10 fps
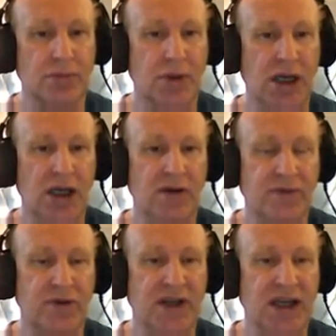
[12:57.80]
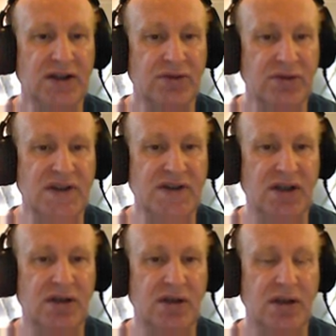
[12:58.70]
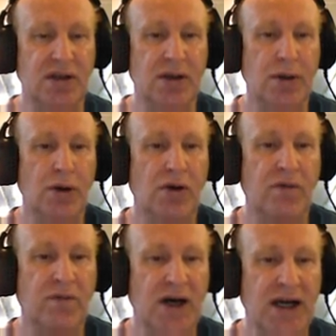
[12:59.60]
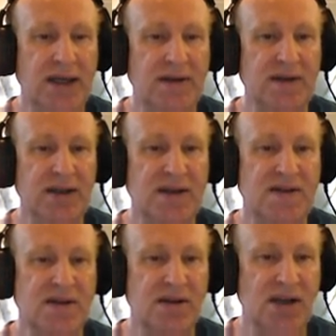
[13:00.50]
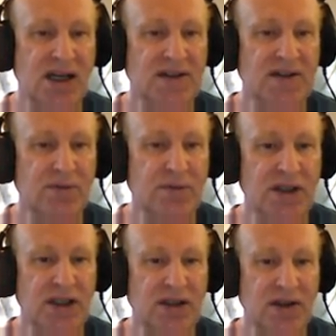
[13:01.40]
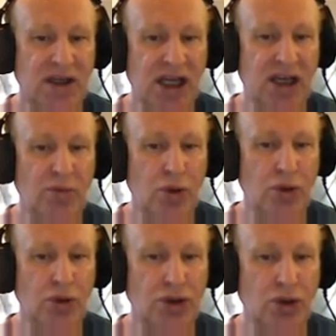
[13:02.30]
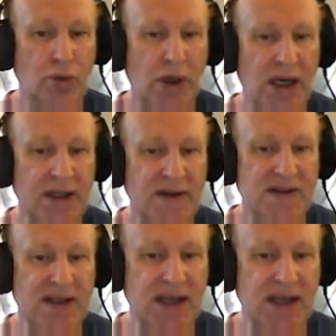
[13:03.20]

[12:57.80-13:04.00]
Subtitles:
And for that reason, white is not winning the game, although white is an